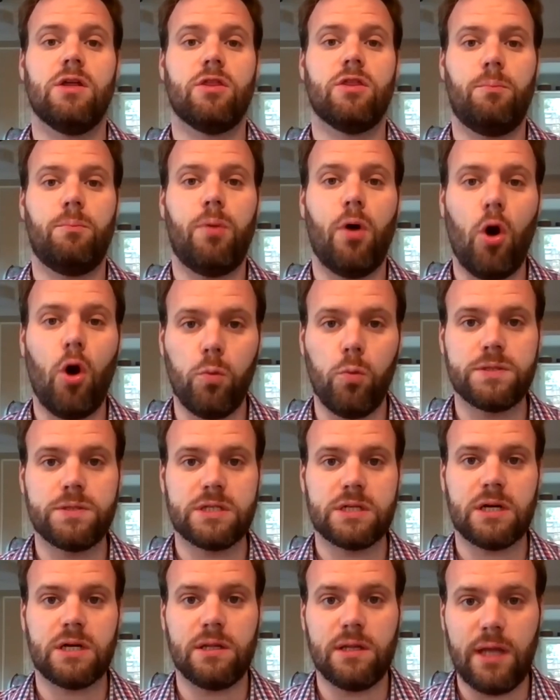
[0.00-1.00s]
the
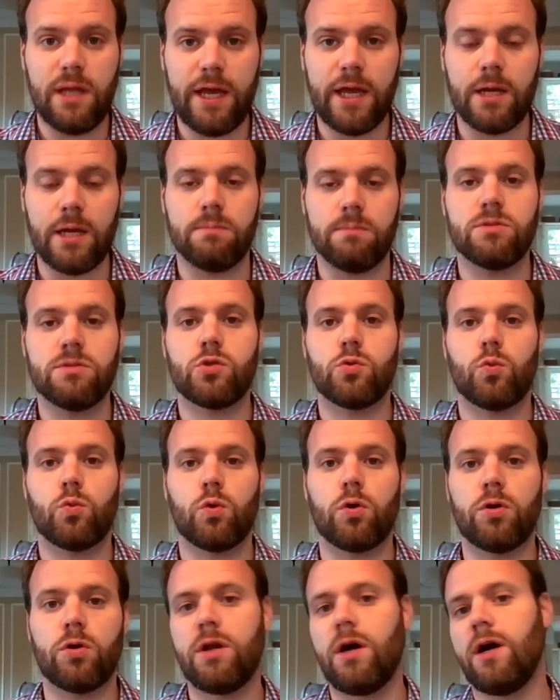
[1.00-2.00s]
Pope's claims
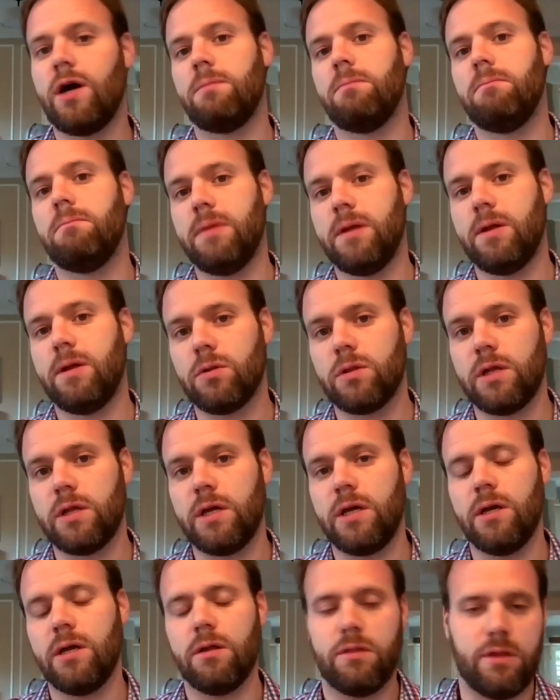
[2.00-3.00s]
were not
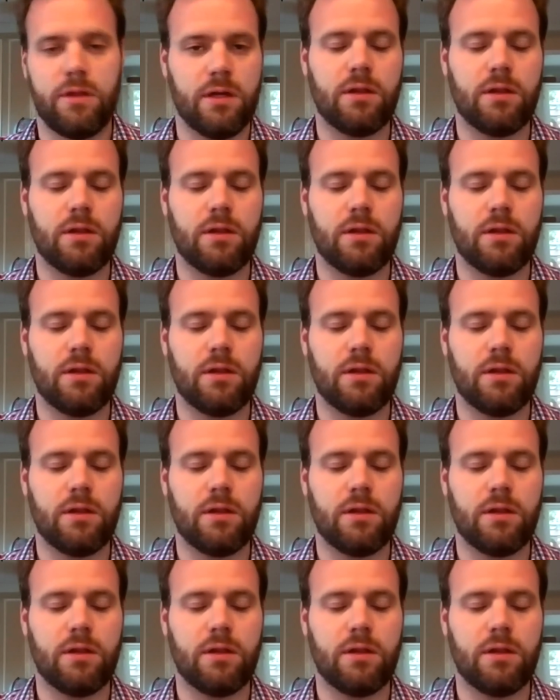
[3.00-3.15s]
merely